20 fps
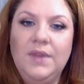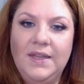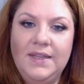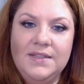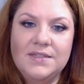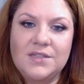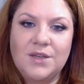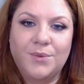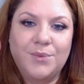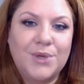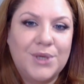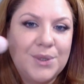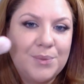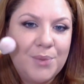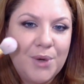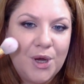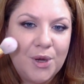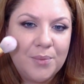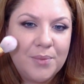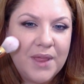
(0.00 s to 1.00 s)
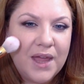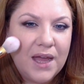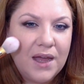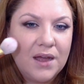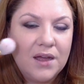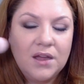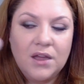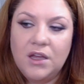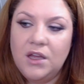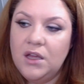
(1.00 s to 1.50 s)
So I'm going to pop that
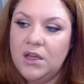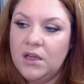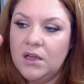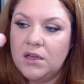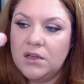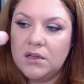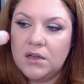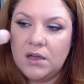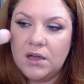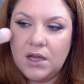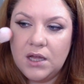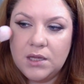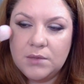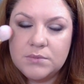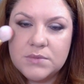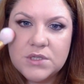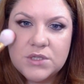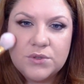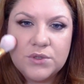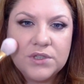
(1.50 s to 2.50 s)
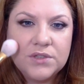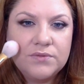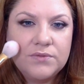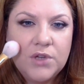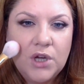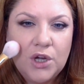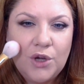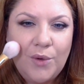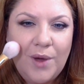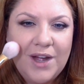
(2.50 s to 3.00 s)
sort of
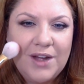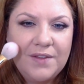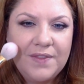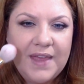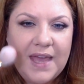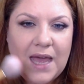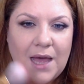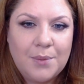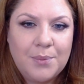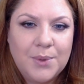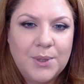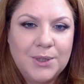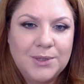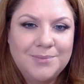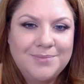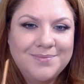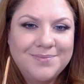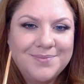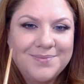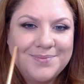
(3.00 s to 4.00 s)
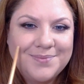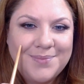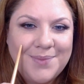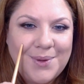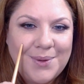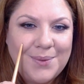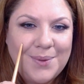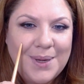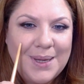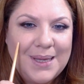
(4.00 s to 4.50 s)
not quite on the apple,
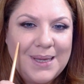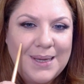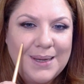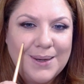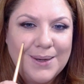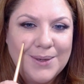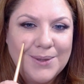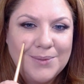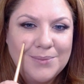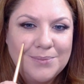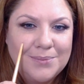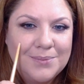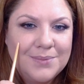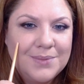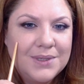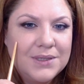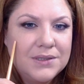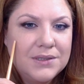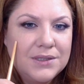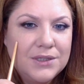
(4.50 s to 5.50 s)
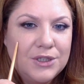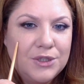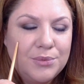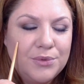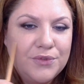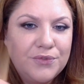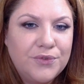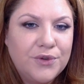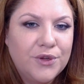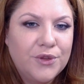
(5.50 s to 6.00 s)
not quite here, a little
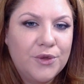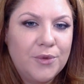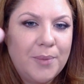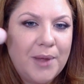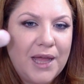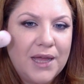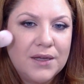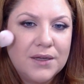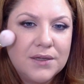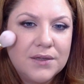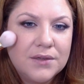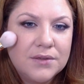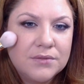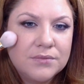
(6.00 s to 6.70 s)
bit further back.